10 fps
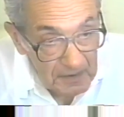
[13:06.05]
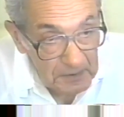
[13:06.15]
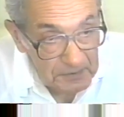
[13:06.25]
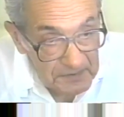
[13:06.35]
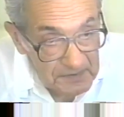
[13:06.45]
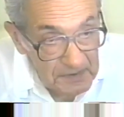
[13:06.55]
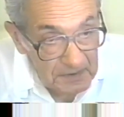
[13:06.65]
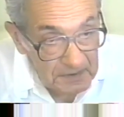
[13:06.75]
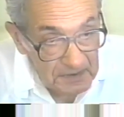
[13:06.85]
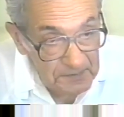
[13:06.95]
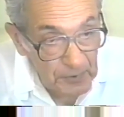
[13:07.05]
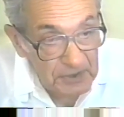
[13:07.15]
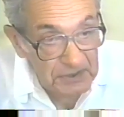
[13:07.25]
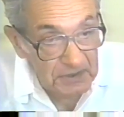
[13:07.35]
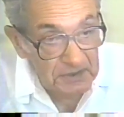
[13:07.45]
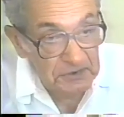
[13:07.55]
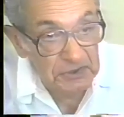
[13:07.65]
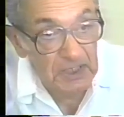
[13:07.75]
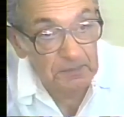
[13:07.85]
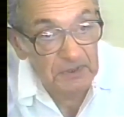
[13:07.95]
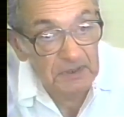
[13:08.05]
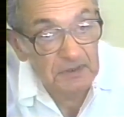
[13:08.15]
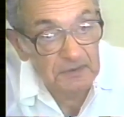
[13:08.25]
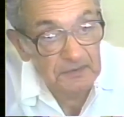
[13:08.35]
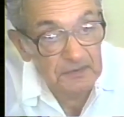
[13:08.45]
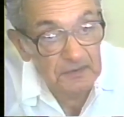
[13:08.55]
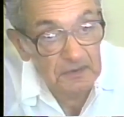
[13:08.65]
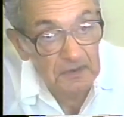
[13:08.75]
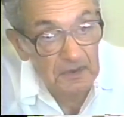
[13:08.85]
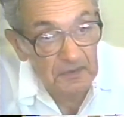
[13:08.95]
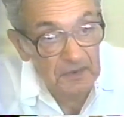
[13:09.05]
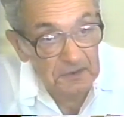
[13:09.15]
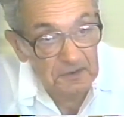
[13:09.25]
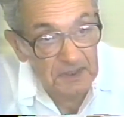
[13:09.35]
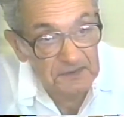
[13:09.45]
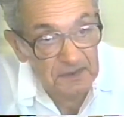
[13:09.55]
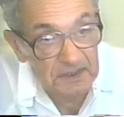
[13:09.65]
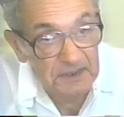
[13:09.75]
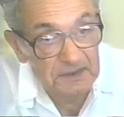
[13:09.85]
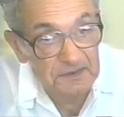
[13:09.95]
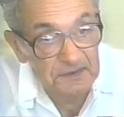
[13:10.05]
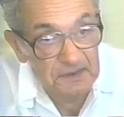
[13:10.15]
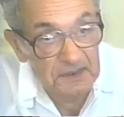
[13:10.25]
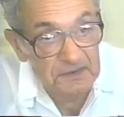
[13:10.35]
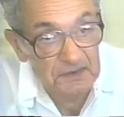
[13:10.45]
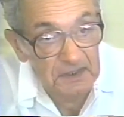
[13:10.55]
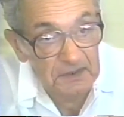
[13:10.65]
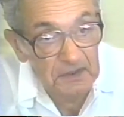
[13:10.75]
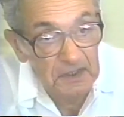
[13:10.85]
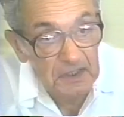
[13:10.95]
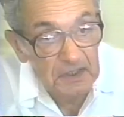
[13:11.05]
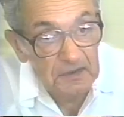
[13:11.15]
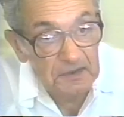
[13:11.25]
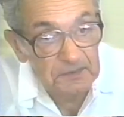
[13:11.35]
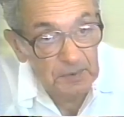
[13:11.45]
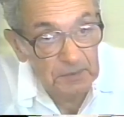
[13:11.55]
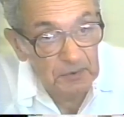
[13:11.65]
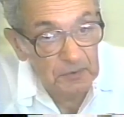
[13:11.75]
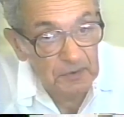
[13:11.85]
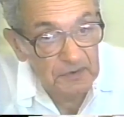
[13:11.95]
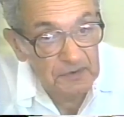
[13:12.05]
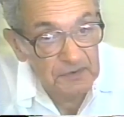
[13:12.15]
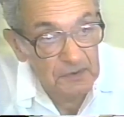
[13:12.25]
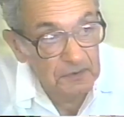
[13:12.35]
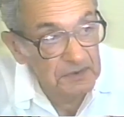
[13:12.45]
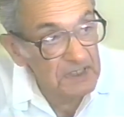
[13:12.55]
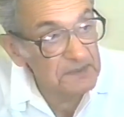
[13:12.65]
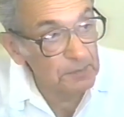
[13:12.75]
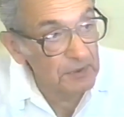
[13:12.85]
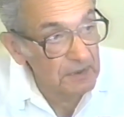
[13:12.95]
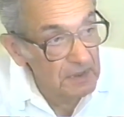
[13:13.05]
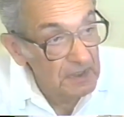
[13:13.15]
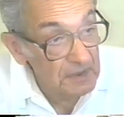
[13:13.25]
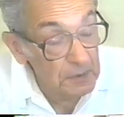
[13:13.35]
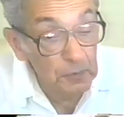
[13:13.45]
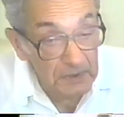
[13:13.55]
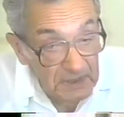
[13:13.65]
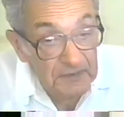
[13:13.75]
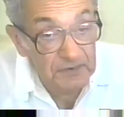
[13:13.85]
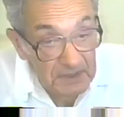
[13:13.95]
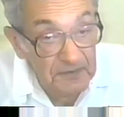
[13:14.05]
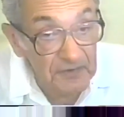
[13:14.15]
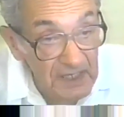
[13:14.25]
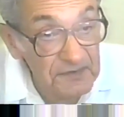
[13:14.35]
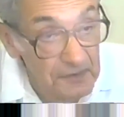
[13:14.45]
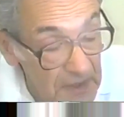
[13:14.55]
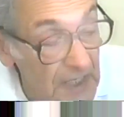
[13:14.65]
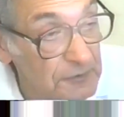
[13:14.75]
There was an expression in Japanese that translated says that these people were so desperate they would even have asked their